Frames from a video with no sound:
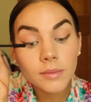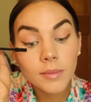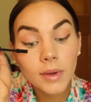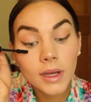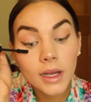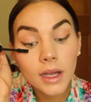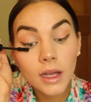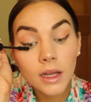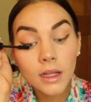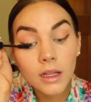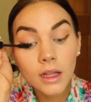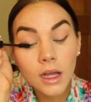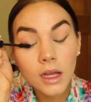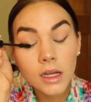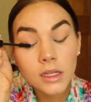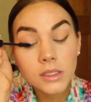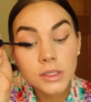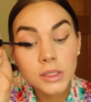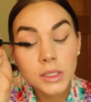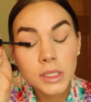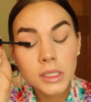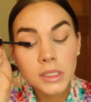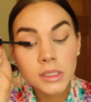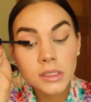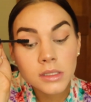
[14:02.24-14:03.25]
my
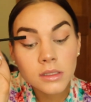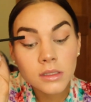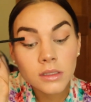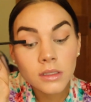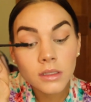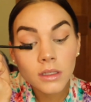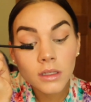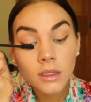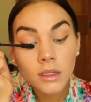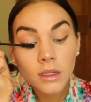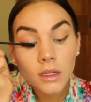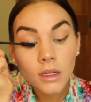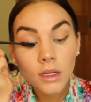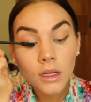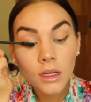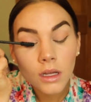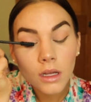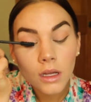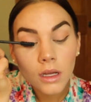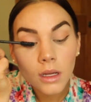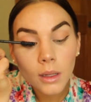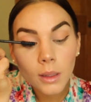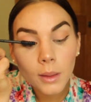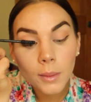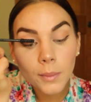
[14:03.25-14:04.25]
eyelashes
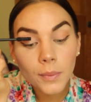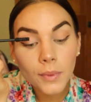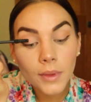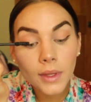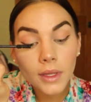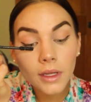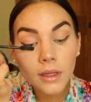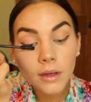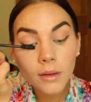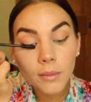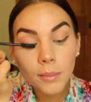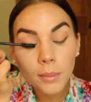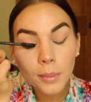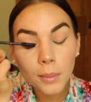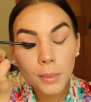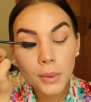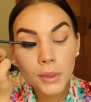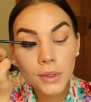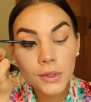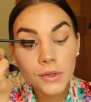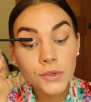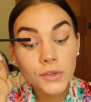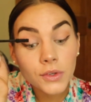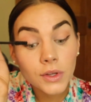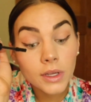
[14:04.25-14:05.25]
and then
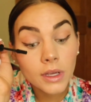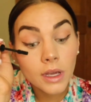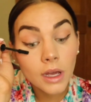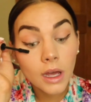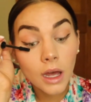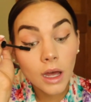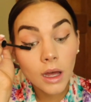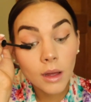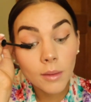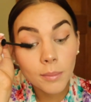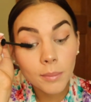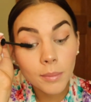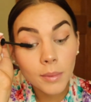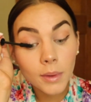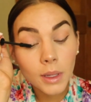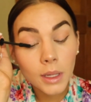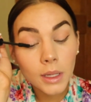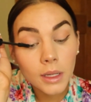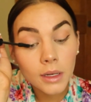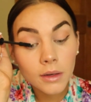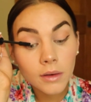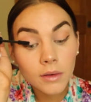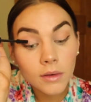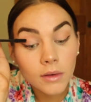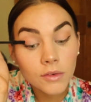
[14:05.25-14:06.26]
pushing up
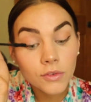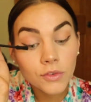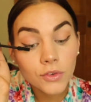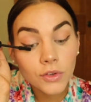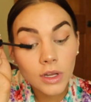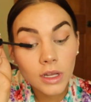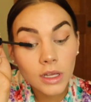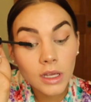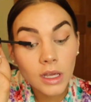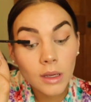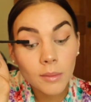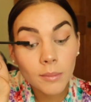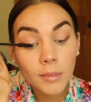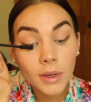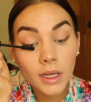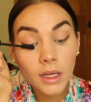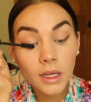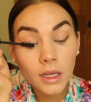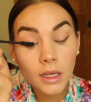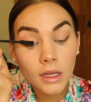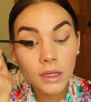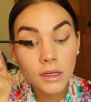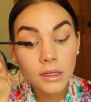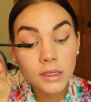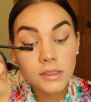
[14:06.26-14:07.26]
and shaking my
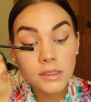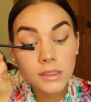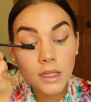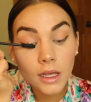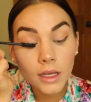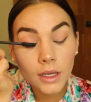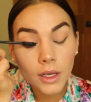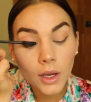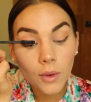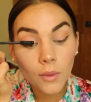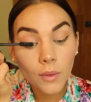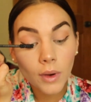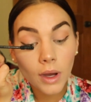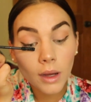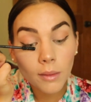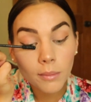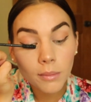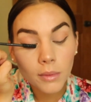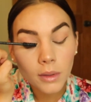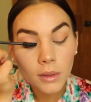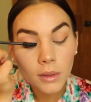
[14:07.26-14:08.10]
hand as I go up.